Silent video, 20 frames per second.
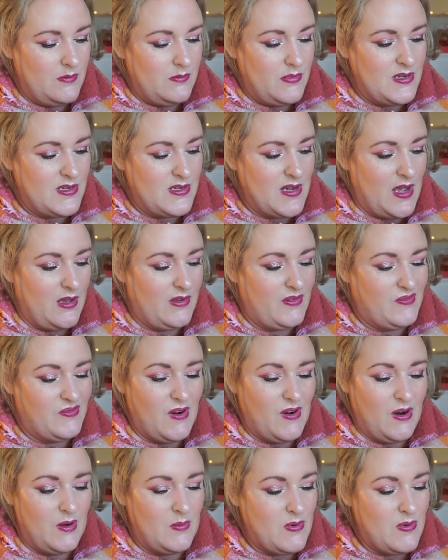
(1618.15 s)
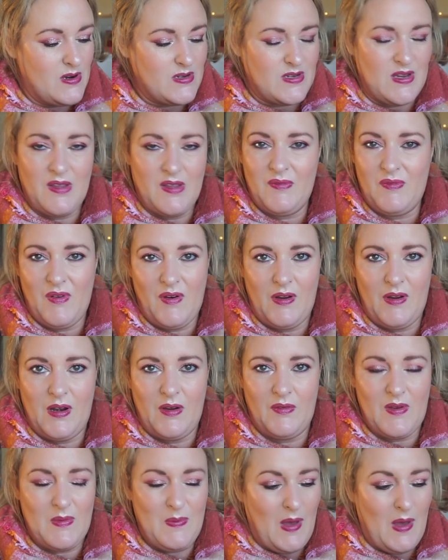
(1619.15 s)
But yeah, very pretty. Very
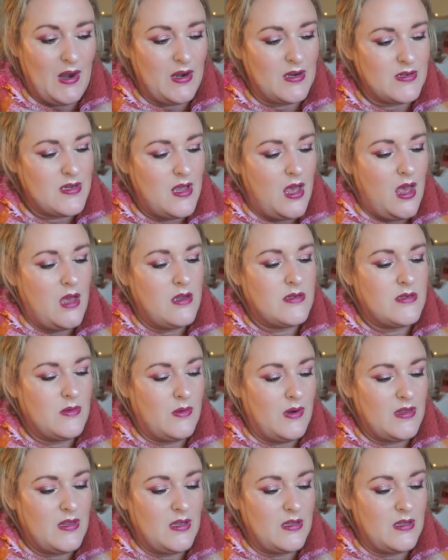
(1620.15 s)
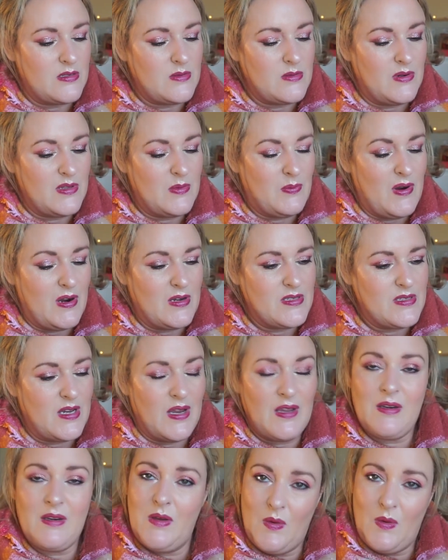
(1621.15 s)
lovely palette. Do I think it's worth the price
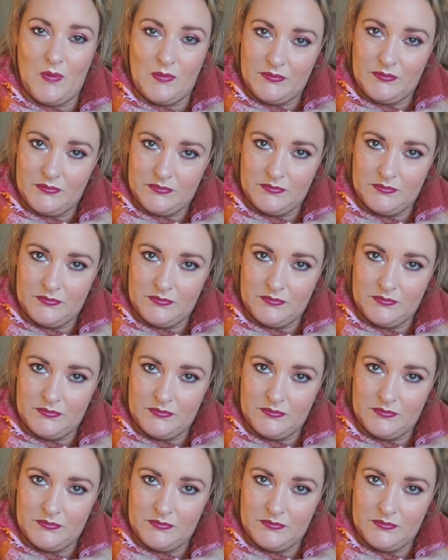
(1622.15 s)
tag? No.